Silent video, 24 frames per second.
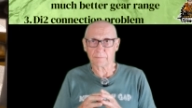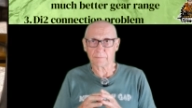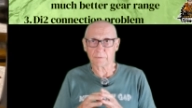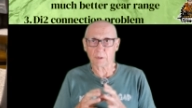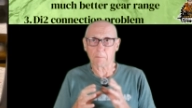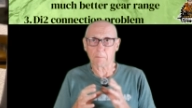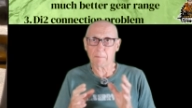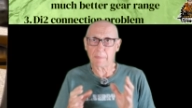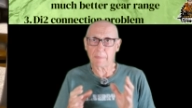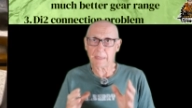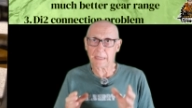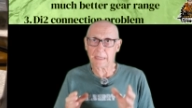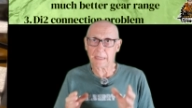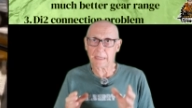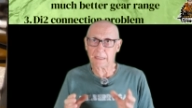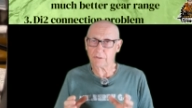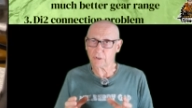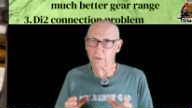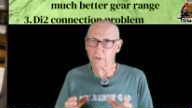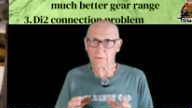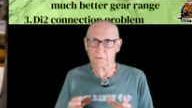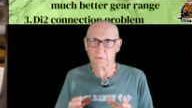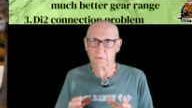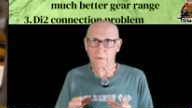
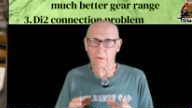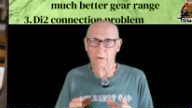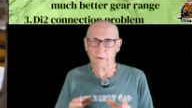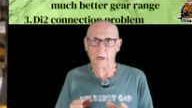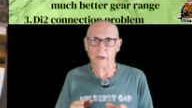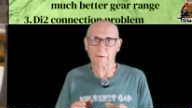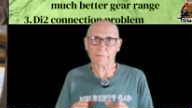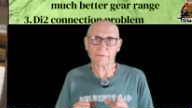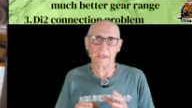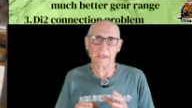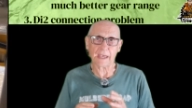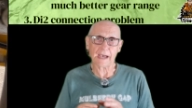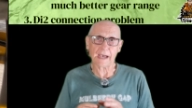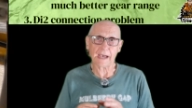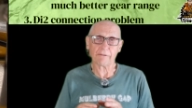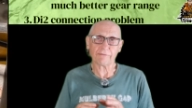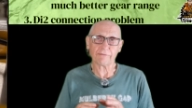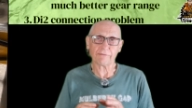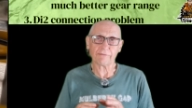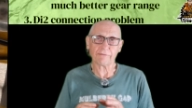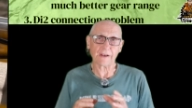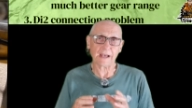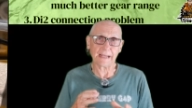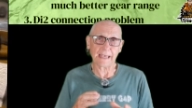dimensions of the
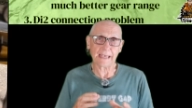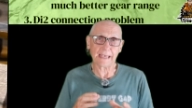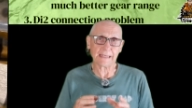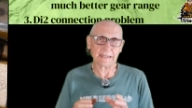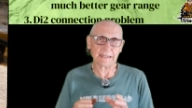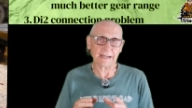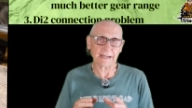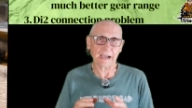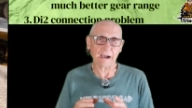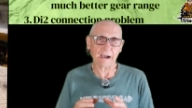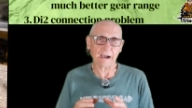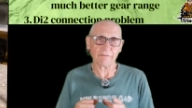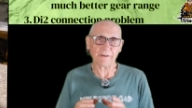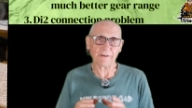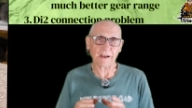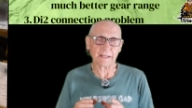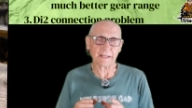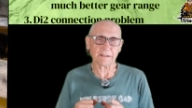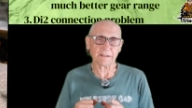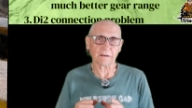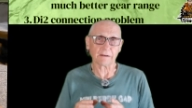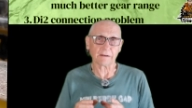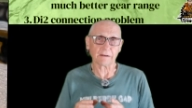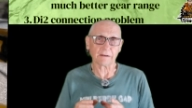Alfine 8 and
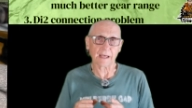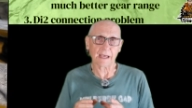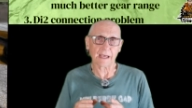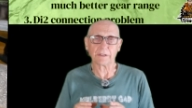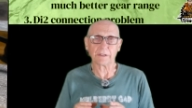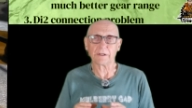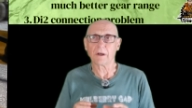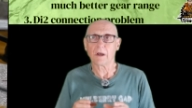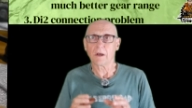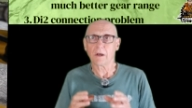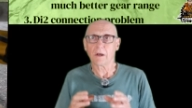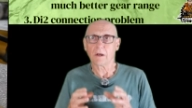Alfine 11